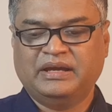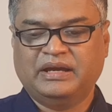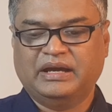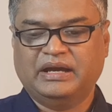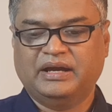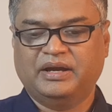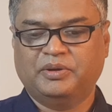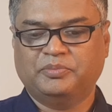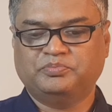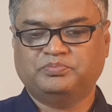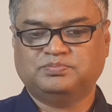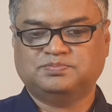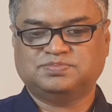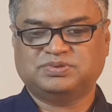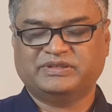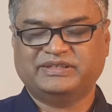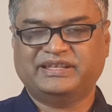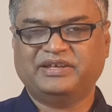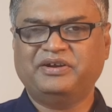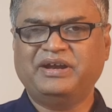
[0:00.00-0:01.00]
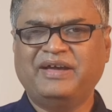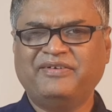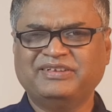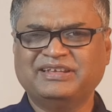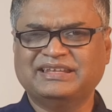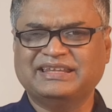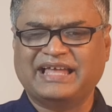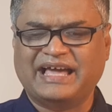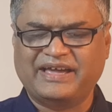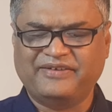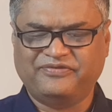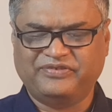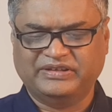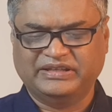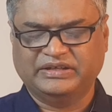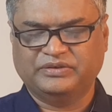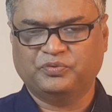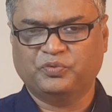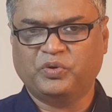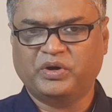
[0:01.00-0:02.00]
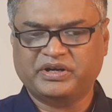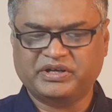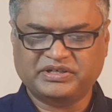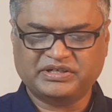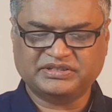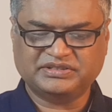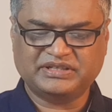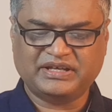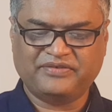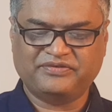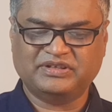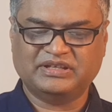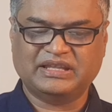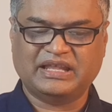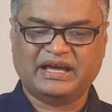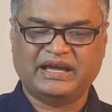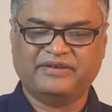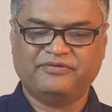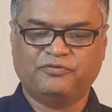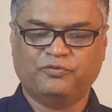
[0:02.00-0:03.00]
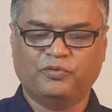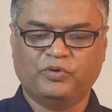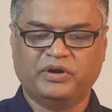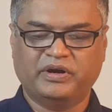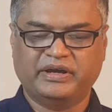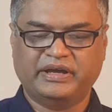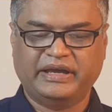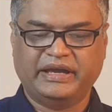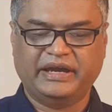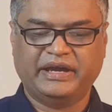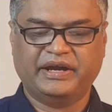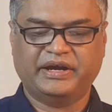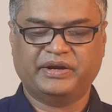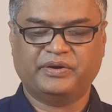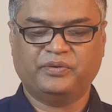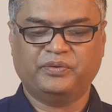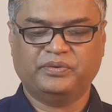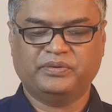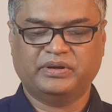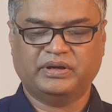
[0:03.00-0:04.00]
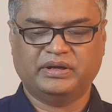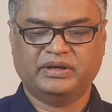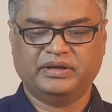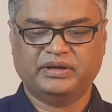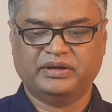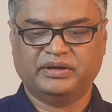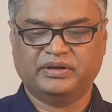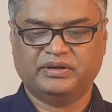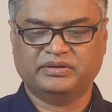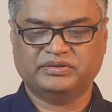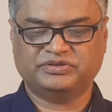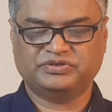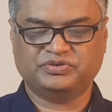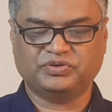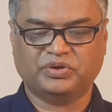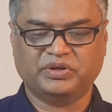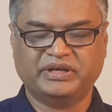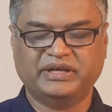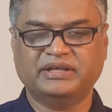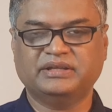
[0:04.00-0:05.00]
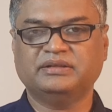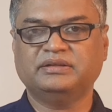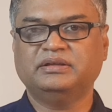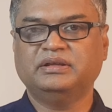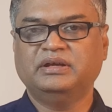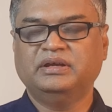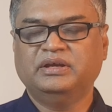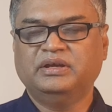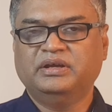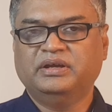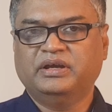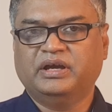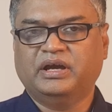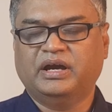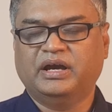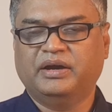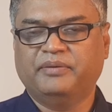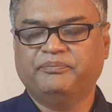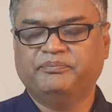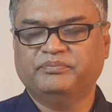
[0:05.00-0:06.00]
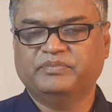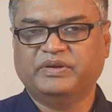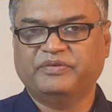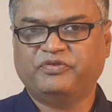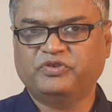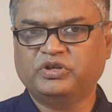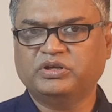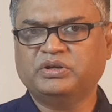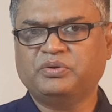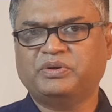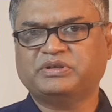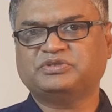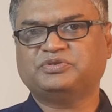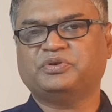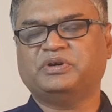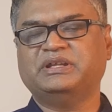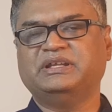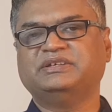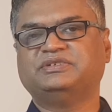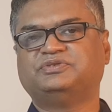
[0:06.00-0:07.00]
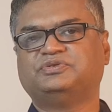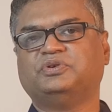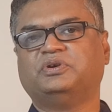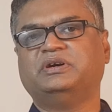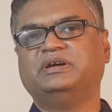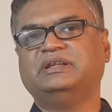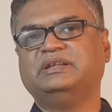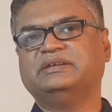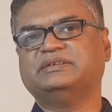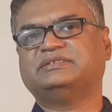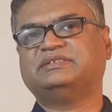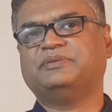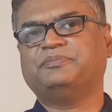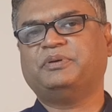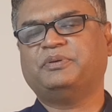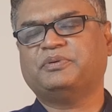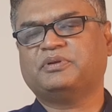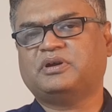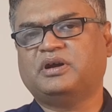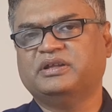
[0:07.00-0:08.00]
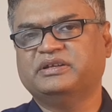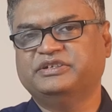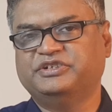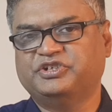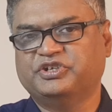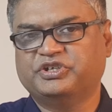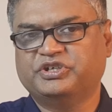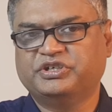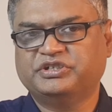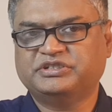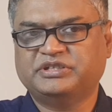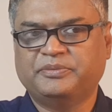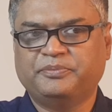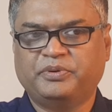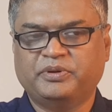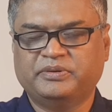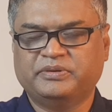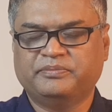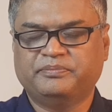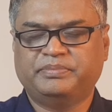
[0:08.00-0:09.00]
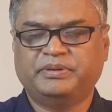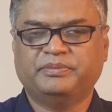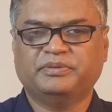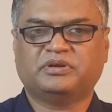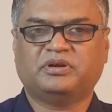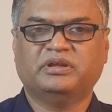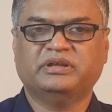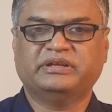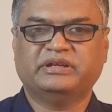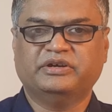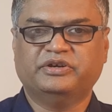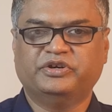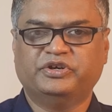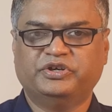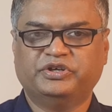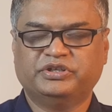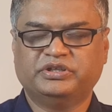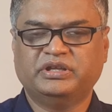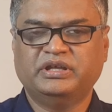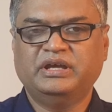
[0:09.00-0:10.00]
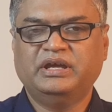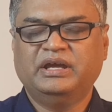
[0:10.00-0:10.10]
They don't have any life in it. Water doesn't have any life, air, soil. If you don't know what soil is, some people call it dirt, some people call it earth.